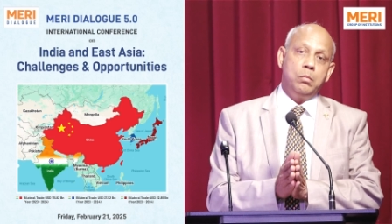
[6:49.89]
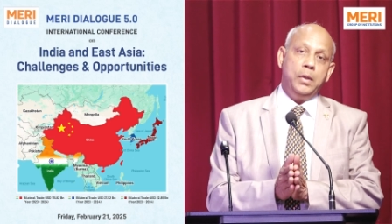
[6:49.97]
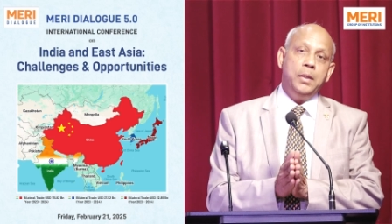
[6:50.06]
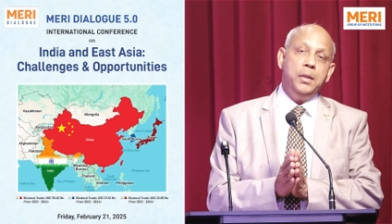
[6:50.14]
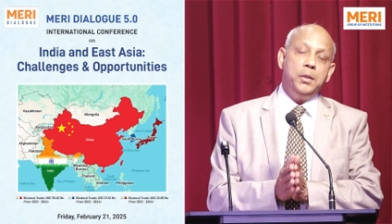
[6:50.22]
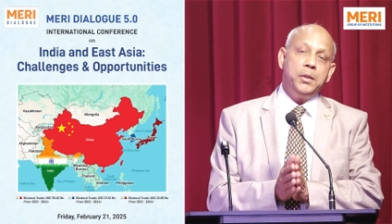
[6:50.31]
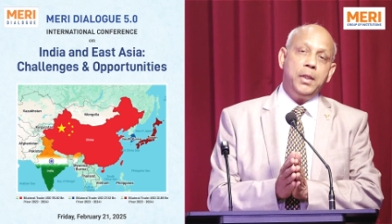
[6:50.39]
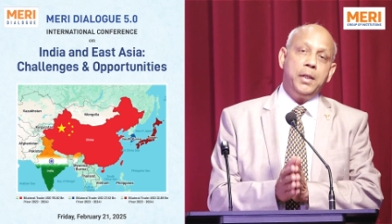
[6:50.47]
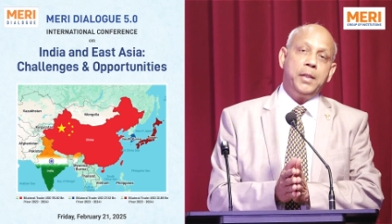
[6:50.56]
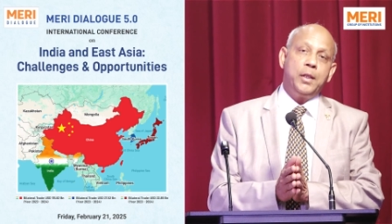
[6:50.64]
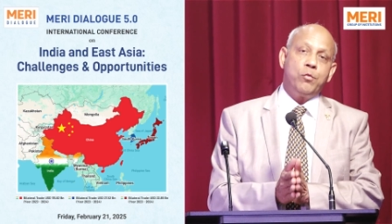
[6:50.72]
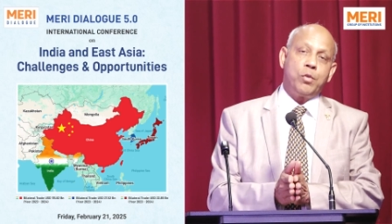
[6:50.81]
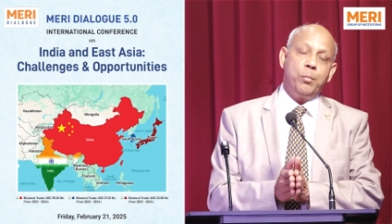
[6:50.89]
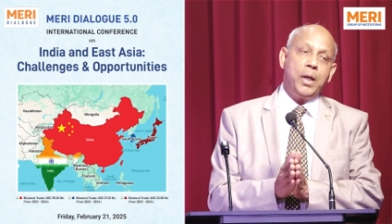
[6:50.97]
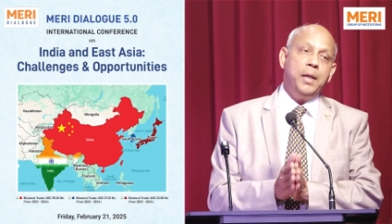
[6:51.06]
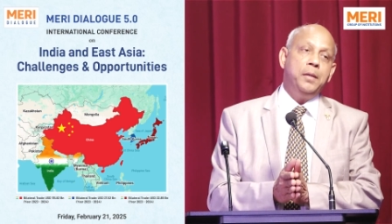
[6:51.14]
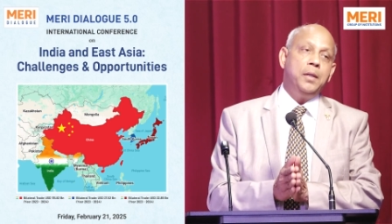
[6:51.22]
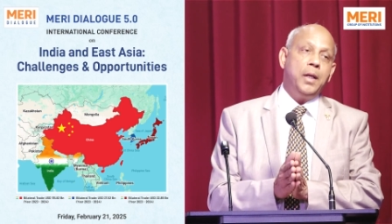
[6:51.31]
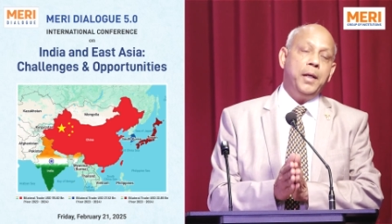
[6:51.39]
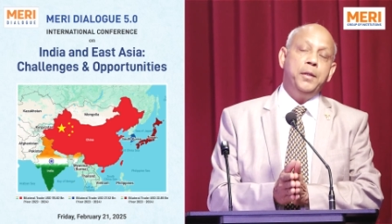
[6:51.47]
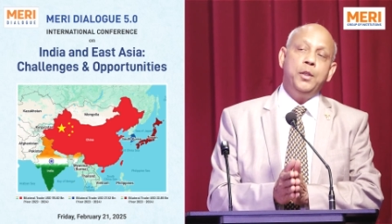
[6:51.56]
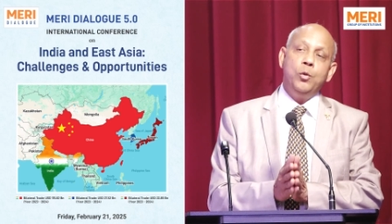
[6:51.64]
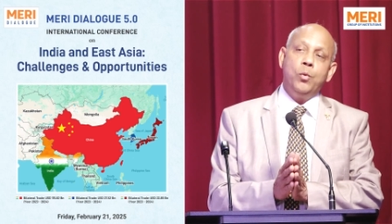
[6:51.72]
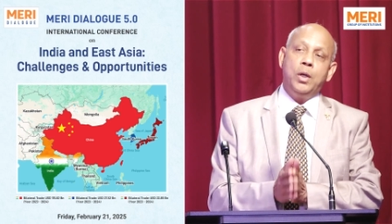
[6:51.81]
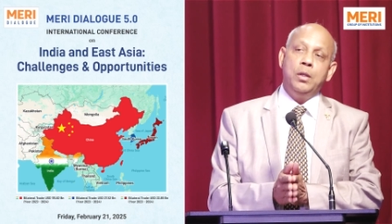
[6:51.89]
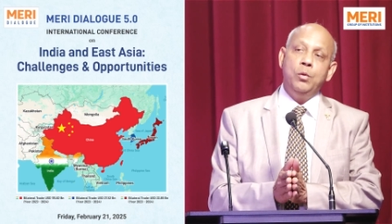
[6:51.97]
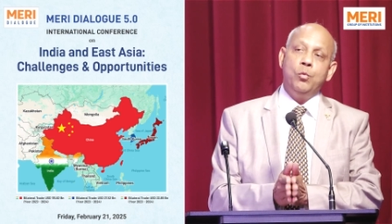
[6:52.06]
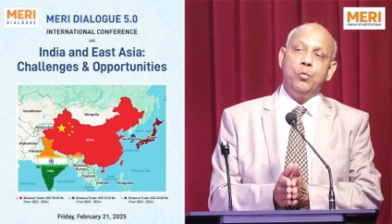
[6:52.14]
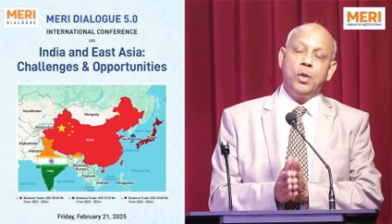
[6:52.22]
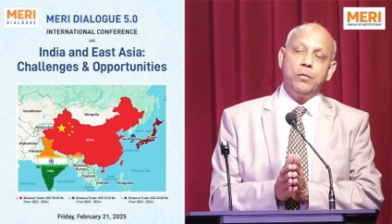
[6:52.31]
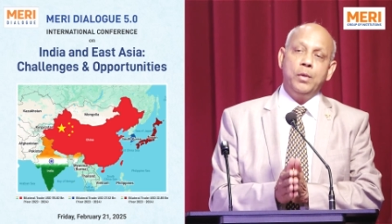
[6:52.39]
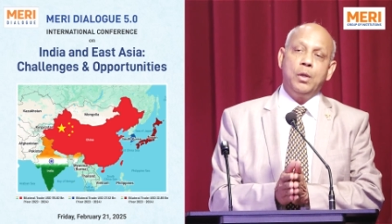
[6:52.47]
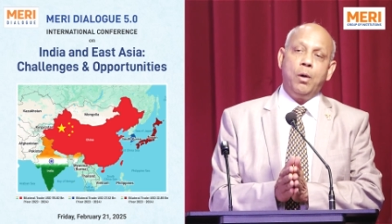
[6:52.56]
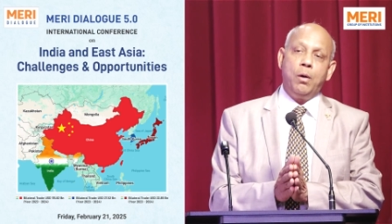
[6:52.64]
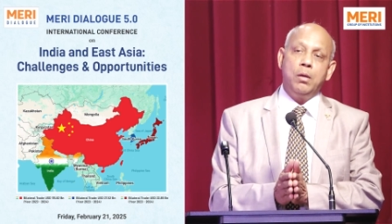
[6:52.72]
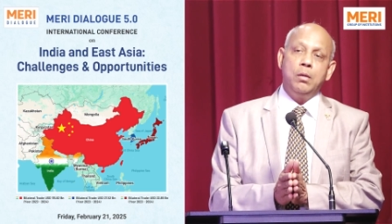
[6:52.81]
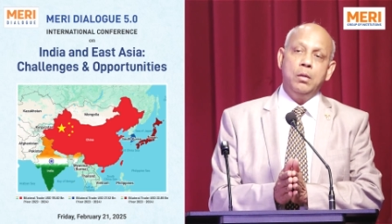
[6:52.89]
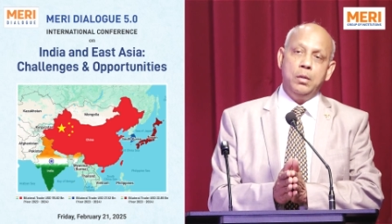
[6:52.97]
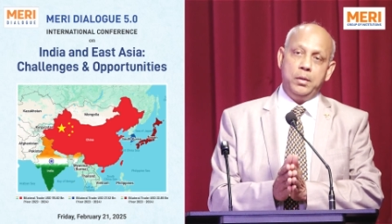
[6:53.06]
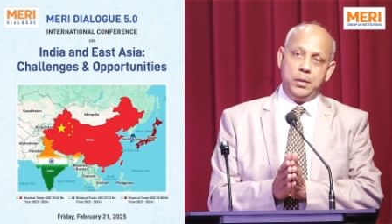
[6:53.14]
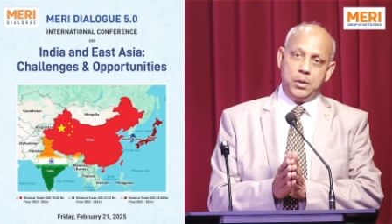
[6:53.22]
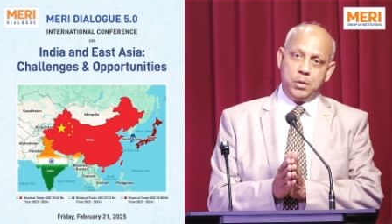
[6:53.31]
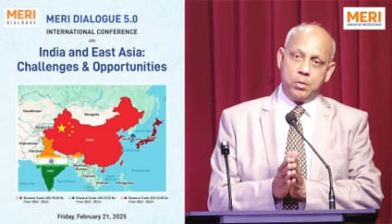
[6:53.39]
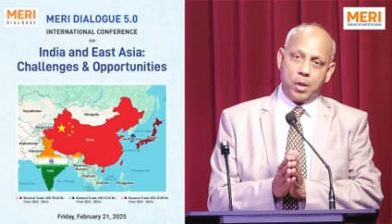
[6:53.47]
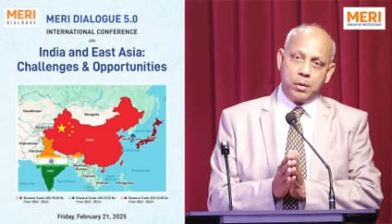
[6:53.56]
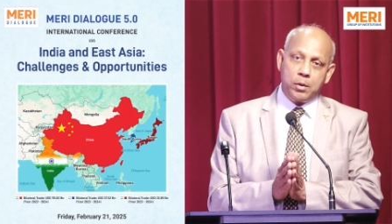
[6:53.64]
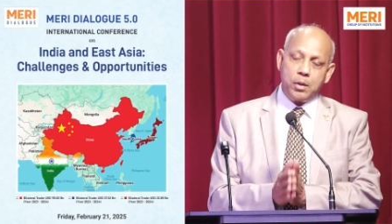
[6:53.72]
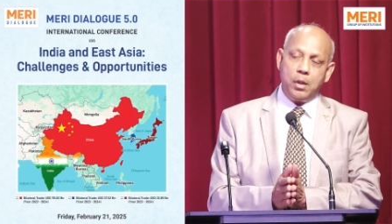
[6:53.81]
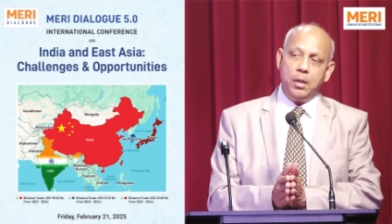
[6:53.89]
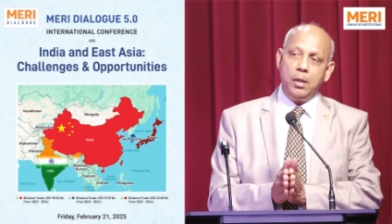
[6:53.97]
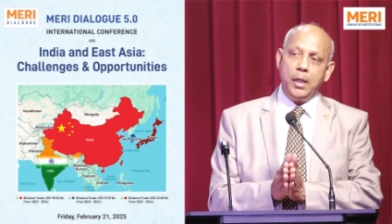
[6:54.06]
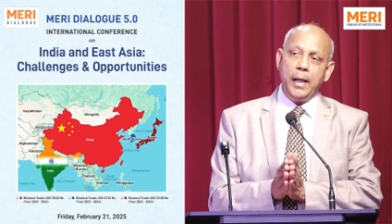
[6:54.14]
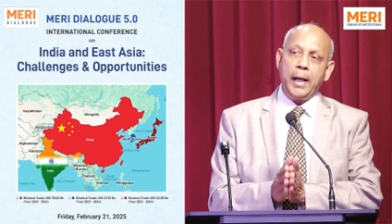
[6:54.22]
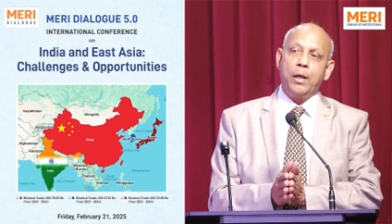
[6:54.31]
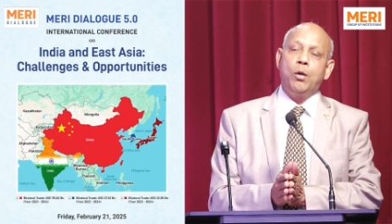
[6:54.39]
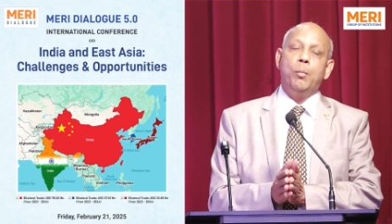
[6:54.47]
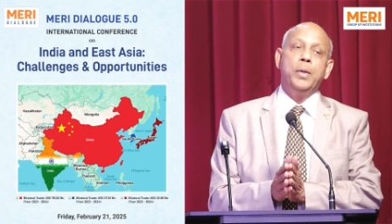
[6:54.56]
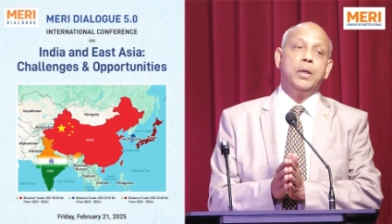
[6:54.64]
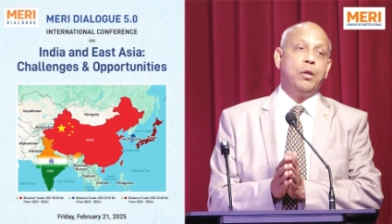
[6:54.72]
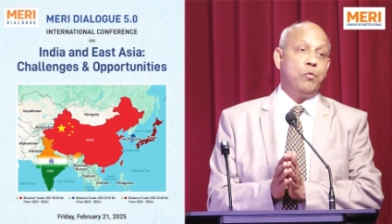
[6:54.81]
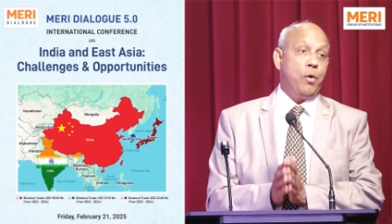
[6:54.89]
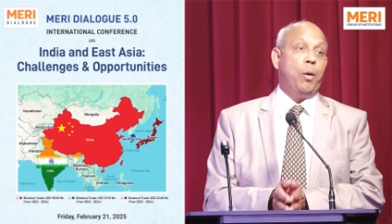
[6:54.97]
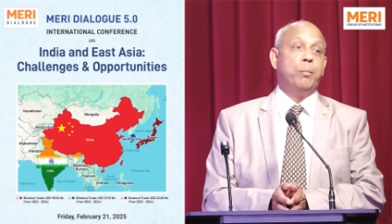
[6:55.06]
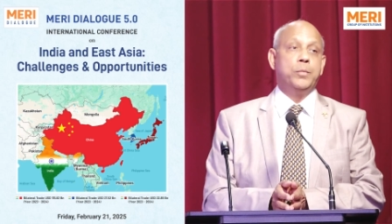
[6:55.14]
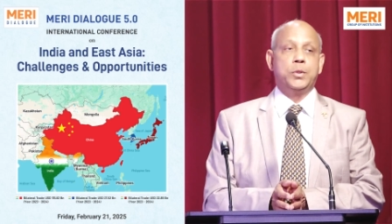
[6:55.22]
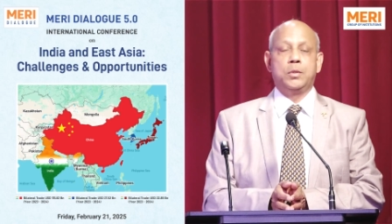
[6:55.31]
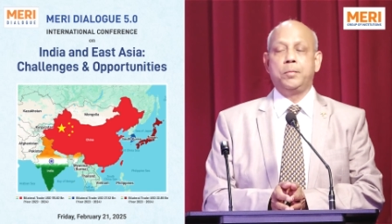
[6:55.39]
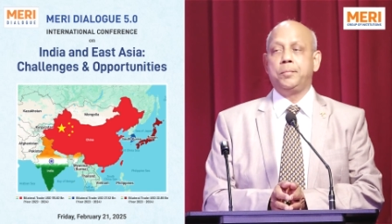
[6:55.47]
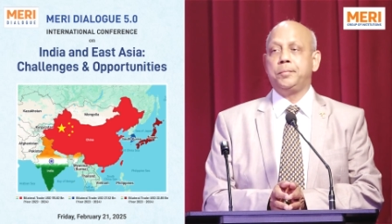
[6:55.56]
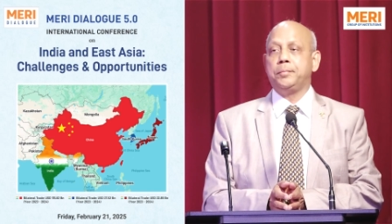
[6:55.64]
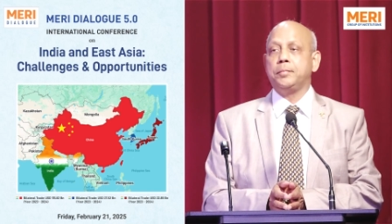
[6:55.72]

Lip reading: initiated from 1991 what we call structural economic reforms.